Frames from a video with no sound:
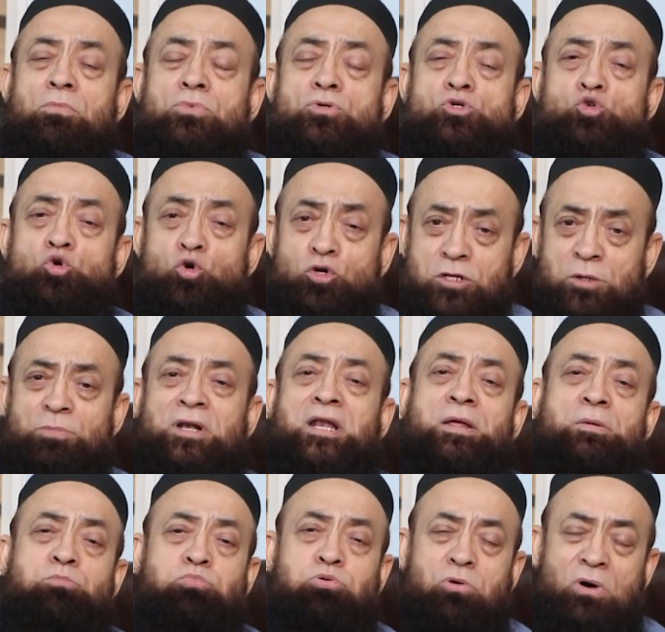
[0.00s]

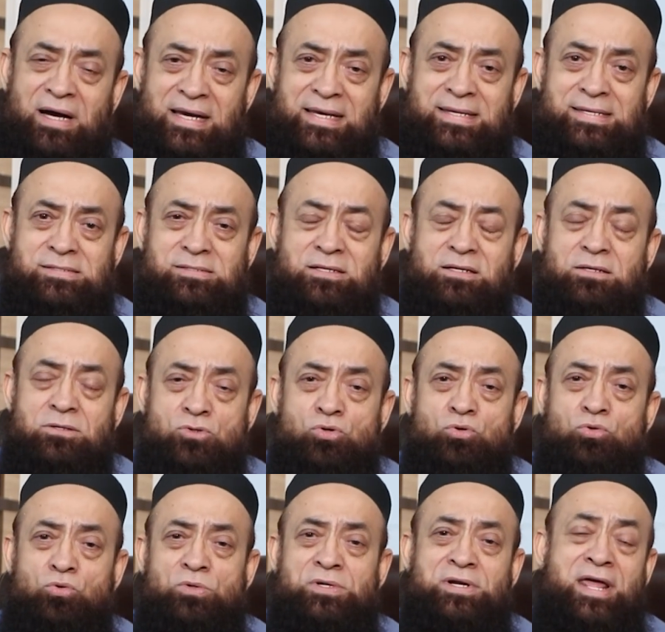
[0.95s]
suitably poised
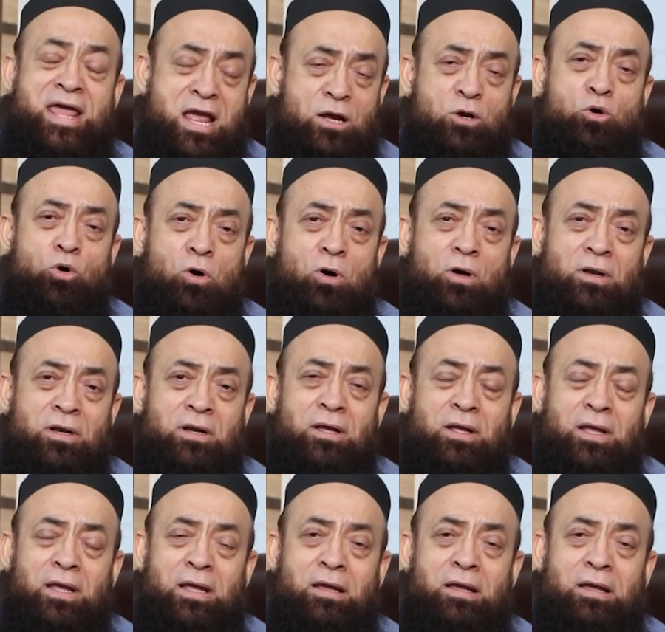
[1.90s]
to take on